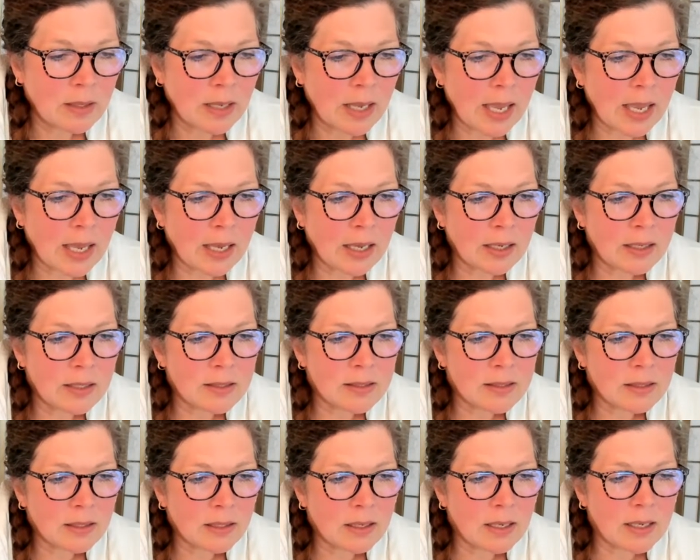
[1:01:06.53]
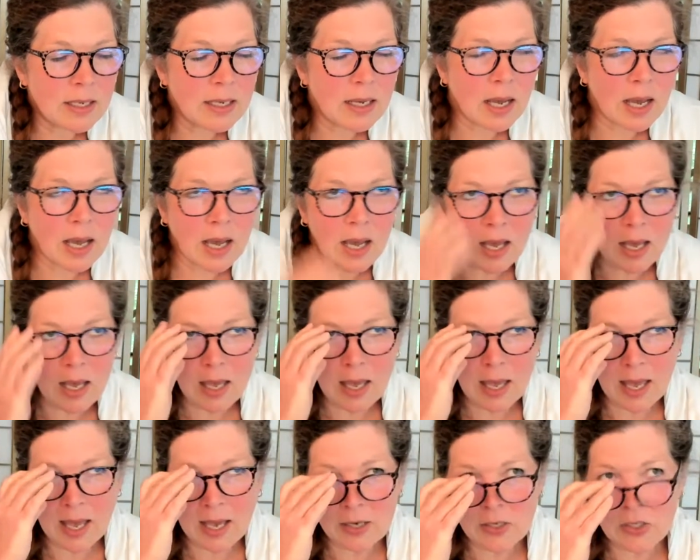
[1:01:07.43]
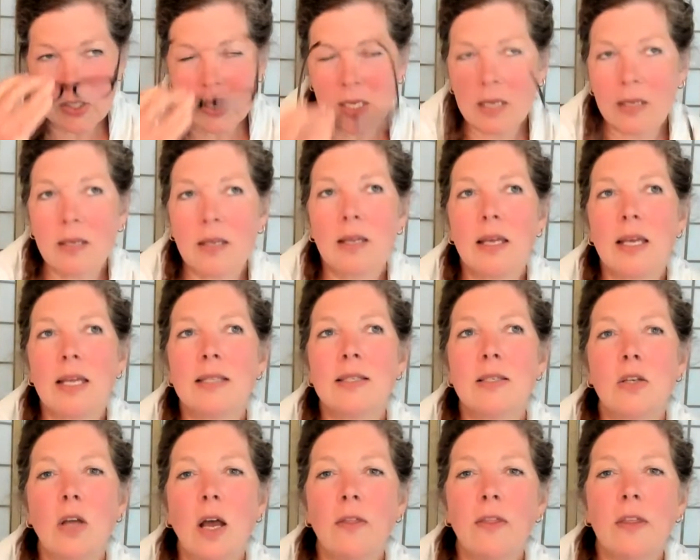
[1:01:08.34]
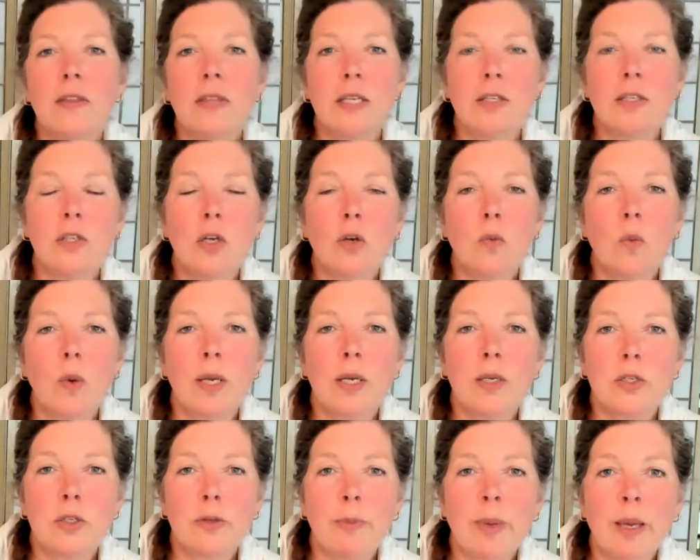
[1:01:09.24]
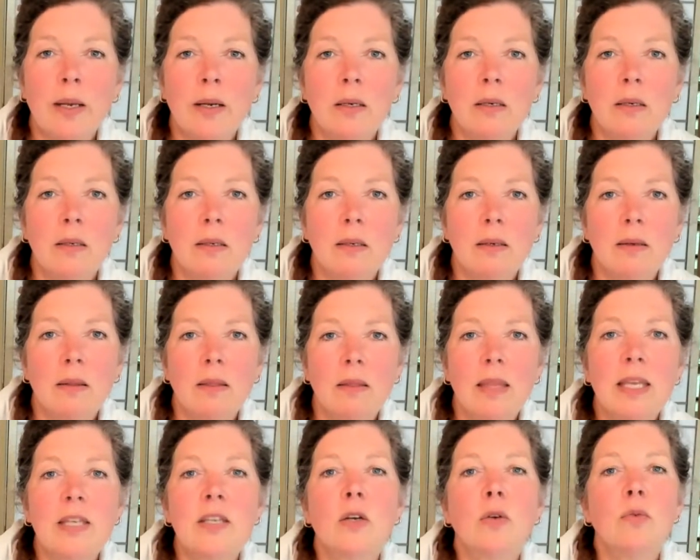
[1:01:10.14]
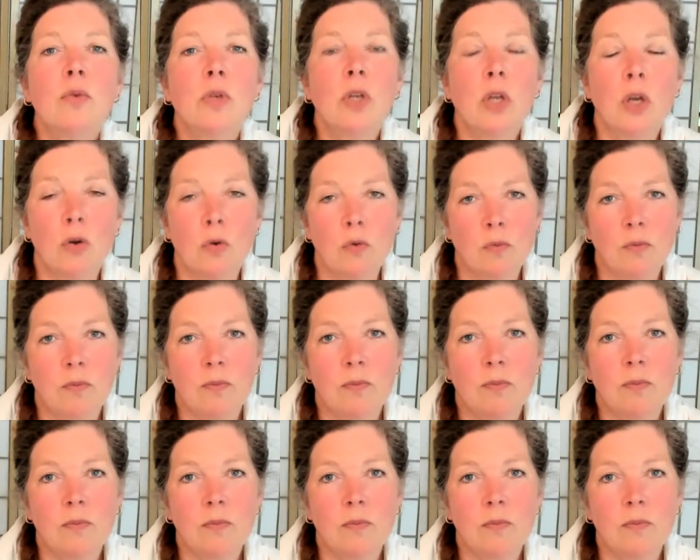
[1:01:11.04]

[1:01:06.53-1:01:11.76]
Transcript: And actually, it's not that they don't want to do better, they don't know.